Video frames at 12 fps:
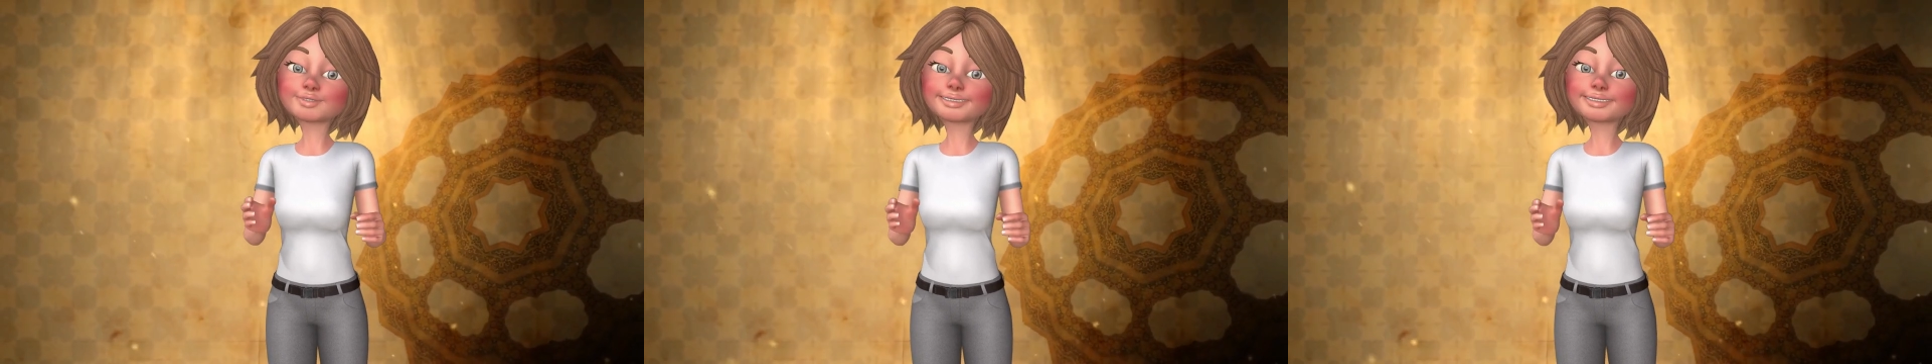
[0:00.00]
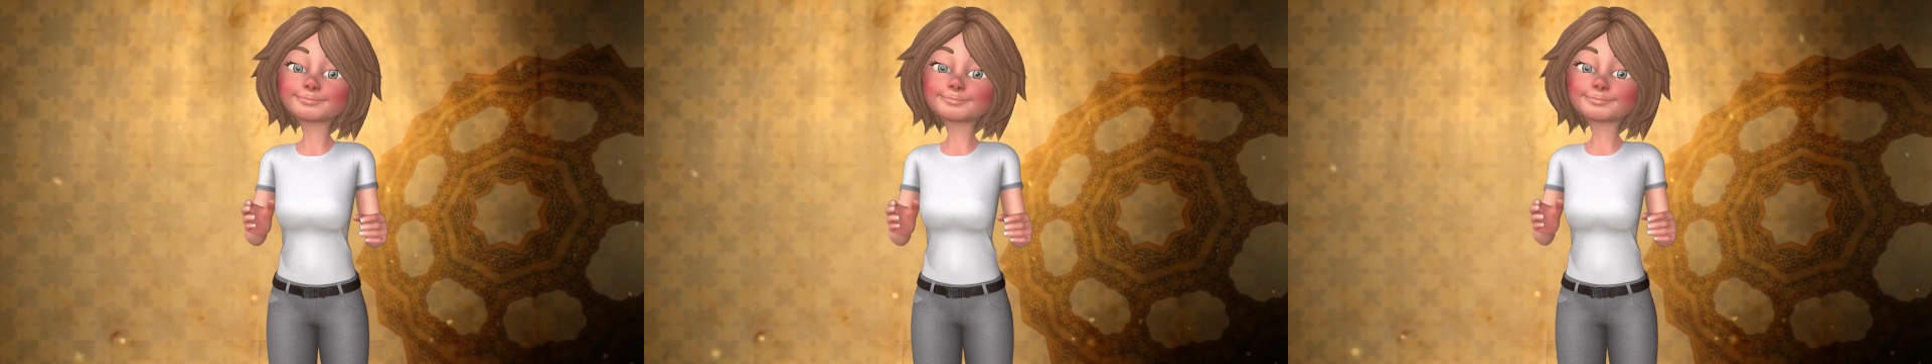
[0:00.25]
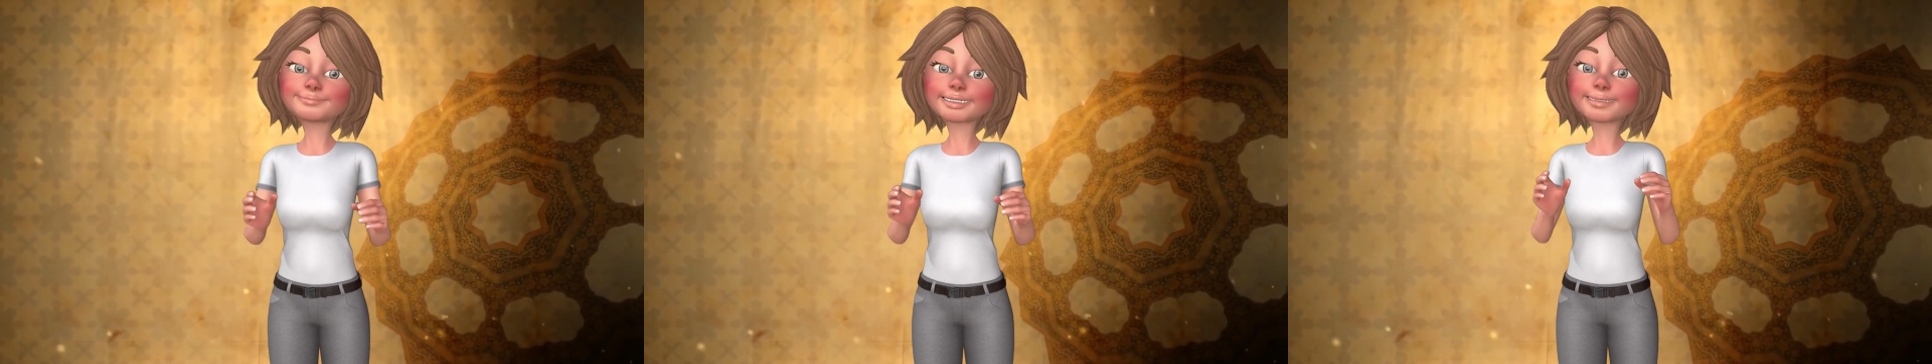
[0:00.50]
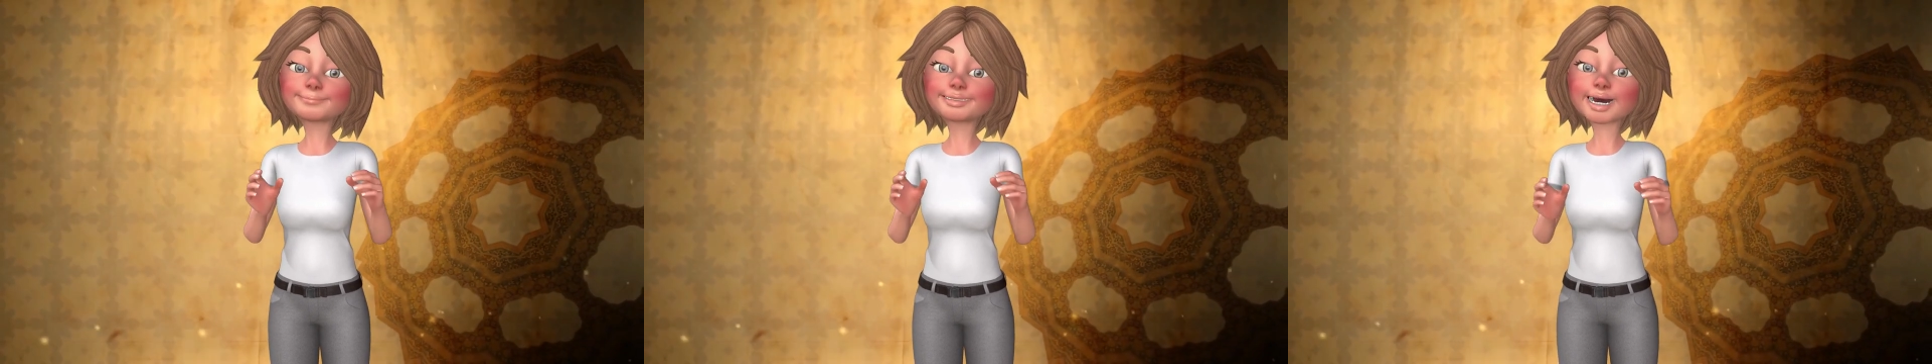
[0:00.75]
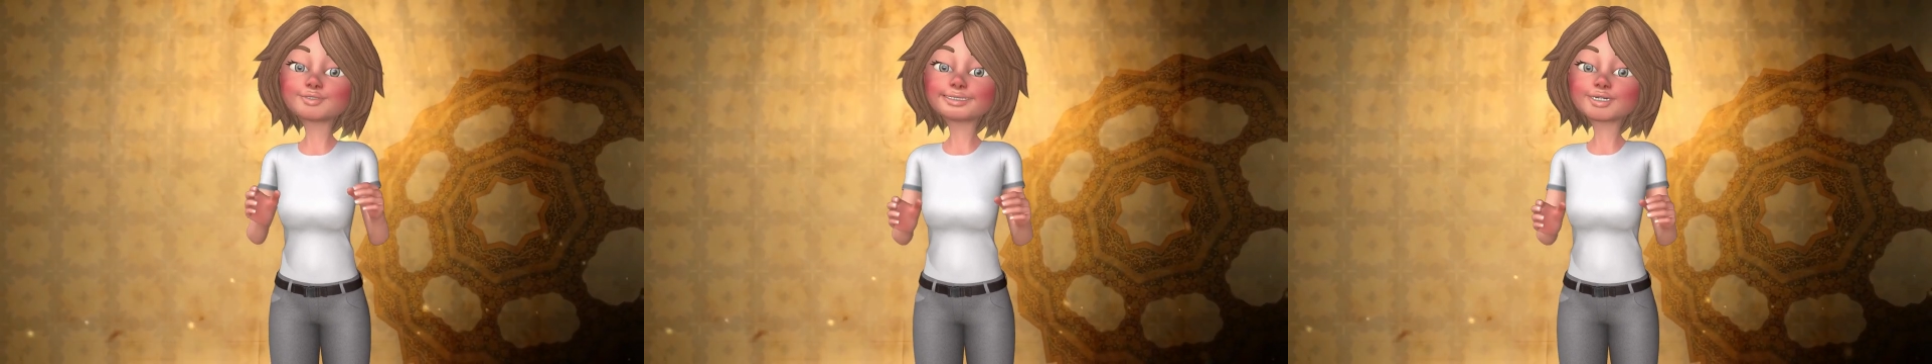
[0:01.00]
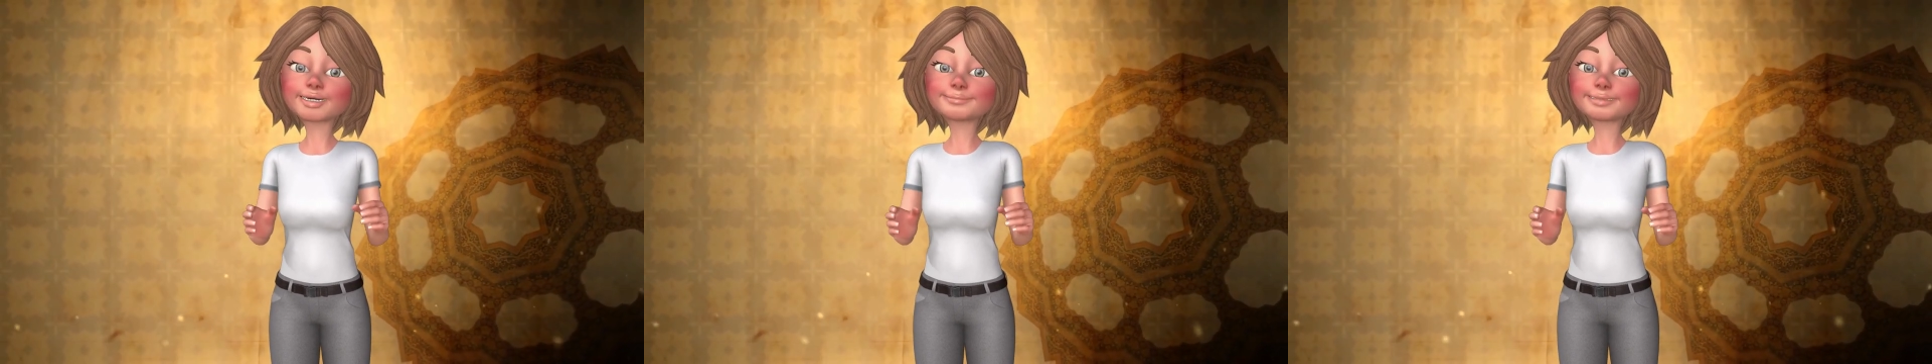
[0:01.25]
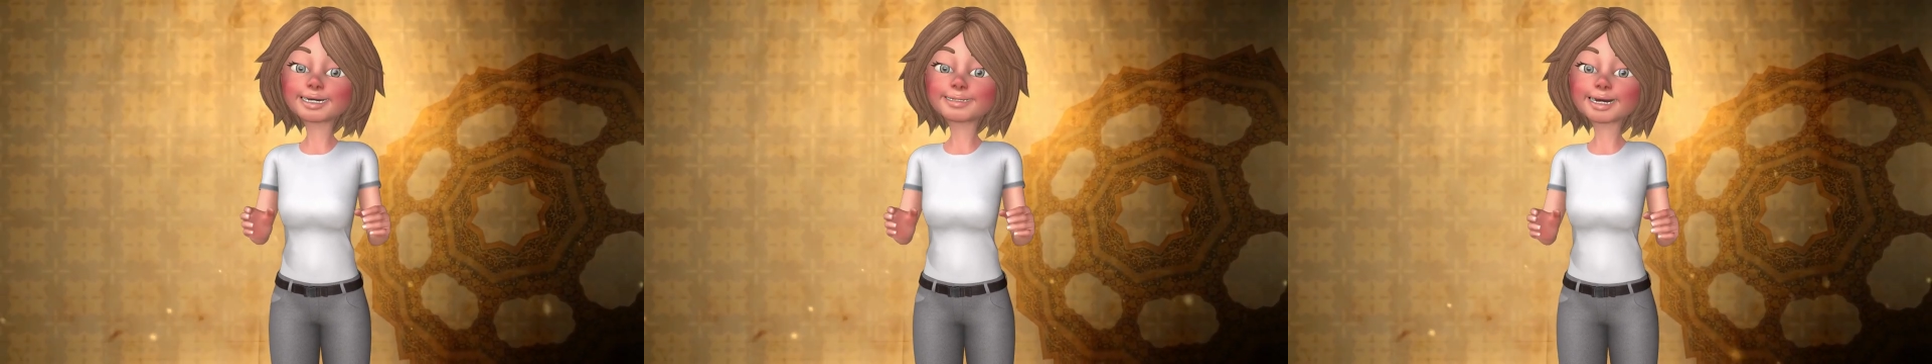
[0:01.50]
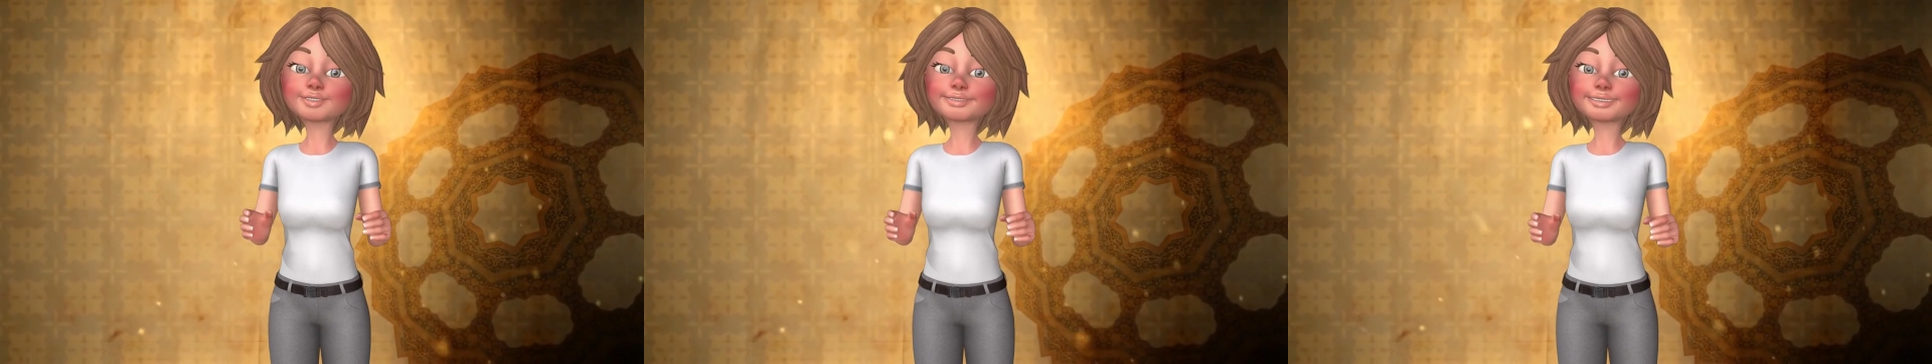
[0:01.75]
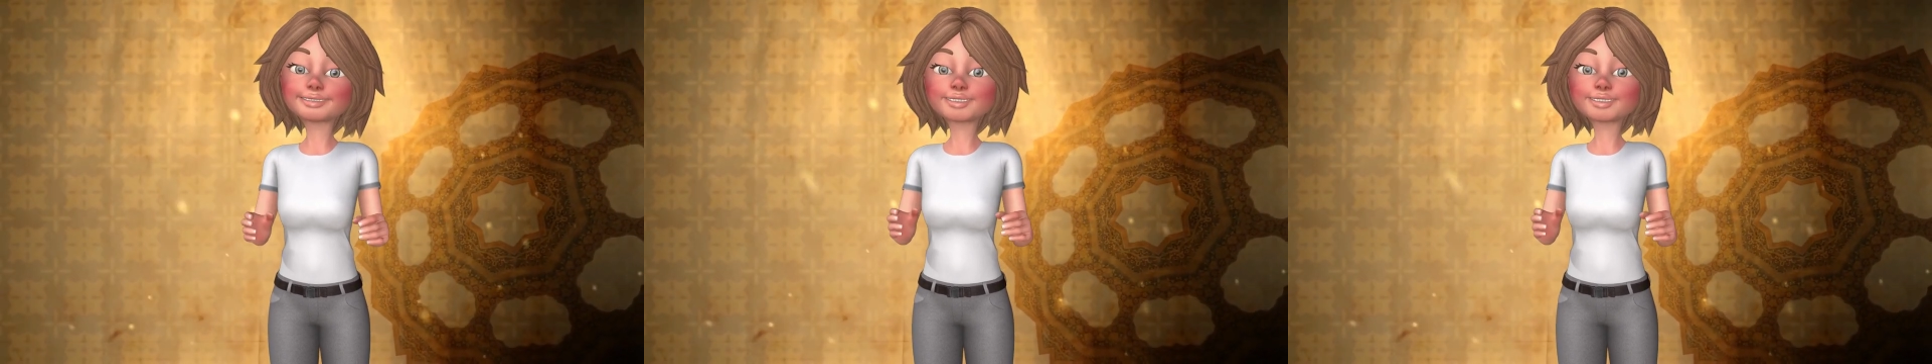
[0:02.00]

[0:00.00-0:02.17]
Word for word: meal, the monk said, Is this